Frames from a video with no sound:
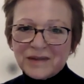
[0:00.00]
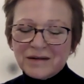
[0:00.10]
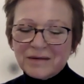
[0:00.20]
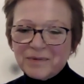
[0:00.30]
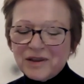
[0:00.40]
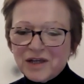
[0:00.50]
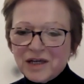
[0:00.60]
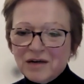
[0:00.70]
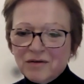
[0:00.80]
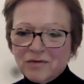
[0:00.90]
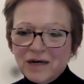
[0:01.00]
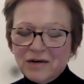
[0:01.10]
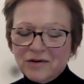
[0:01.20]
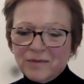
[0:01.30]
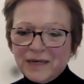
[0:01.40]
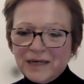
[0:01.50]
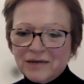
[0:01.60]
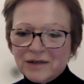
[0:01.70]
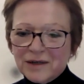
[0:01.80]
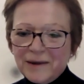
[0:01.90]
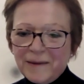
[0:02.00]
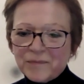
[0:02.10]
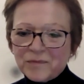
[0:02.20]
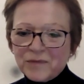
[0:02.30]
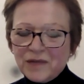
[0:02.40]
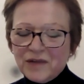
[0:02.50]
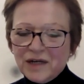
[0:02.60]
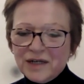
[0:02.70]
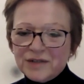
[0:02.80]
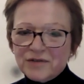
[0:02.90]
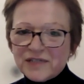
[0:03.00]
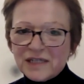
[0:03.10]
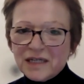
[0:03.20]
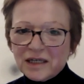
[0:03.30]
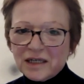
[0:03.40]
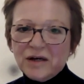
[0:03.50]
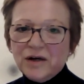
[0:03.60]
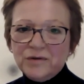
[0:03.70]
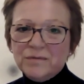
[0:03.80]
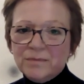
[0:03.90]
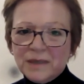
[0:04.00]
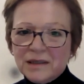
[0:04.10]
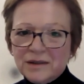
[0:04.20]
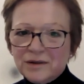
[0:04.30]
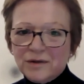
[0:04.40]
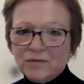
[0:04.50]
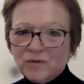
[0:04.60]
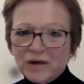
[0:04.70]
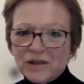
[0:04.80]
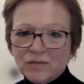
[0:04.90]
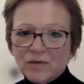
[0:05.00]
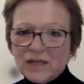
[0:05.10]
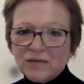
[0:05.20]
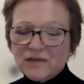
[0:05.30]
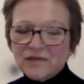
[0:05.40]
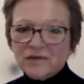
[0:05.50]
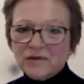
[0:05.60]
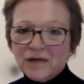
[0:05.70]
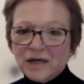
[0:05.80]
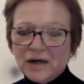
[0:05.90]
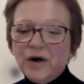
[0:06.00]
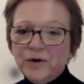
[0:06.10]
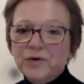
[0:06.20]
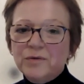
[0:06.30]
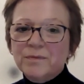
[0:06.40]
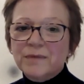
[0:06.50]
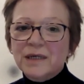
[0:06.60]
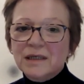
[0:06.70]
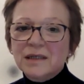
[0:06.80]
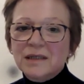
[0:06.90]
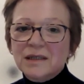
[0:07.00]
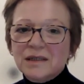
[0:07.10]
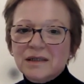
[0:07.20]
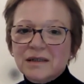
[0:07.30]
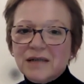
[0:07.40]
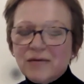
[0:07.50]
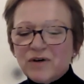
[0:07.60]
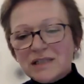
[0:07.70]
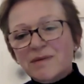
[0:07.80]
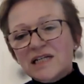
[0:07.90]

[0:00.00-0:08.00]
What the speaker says: I've been thinking quite a lot about the idea of a psychic home, where do I feel at home? Where does my